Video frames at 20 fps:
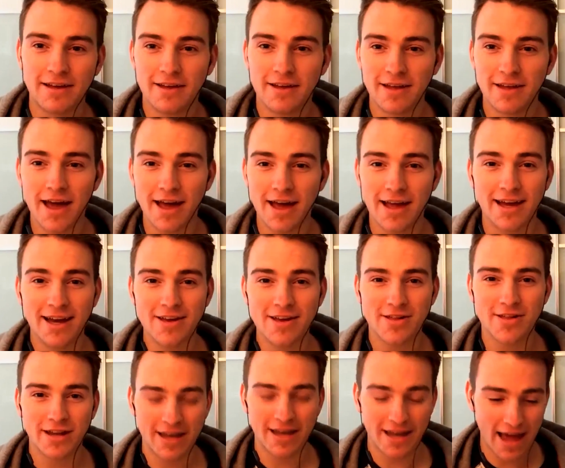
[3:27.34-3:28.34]
Yeah,
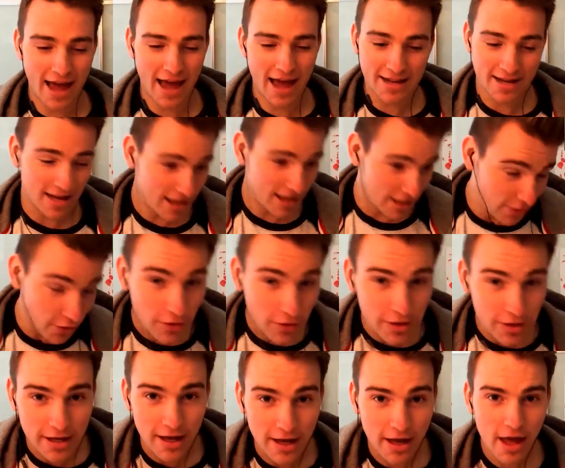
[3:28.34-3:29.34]
he headed it,
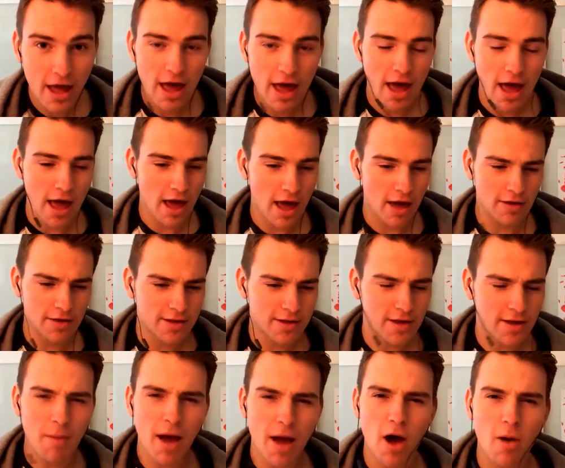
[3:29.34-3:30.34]
nodded it. It
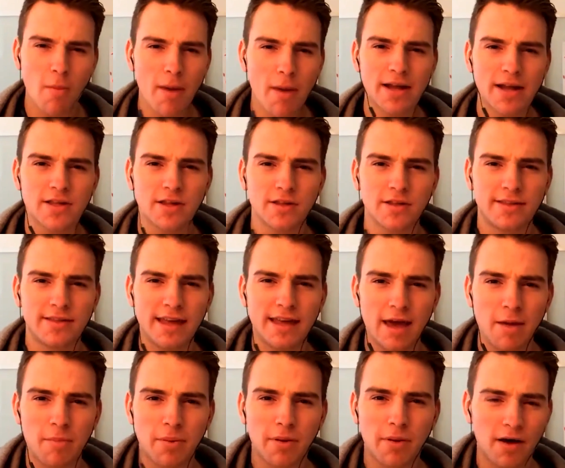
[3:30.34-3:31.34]
somehow managed to
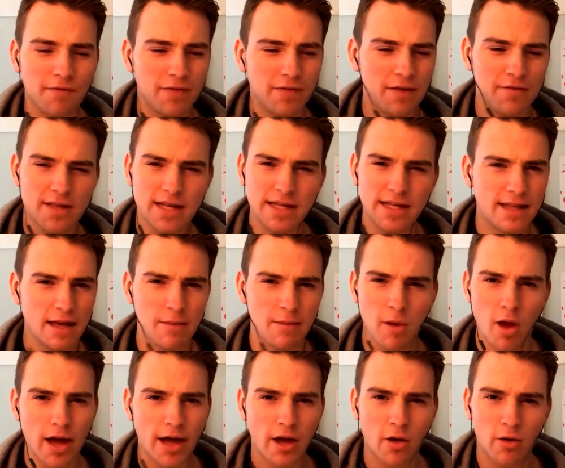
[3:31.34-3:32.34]
dip. I've never seen dip
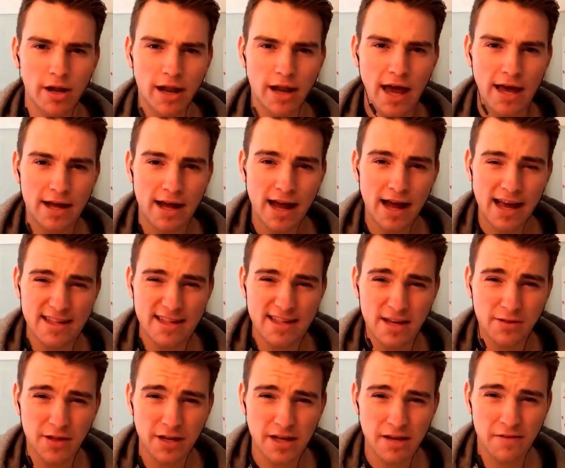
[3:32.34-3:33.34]
like it on a head. It hits
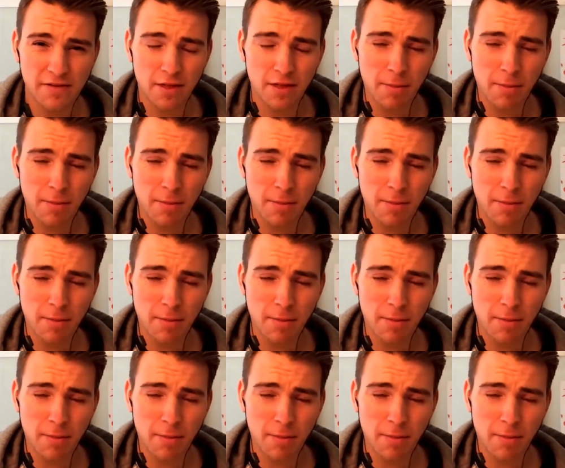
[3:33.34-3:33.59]
the underneath of the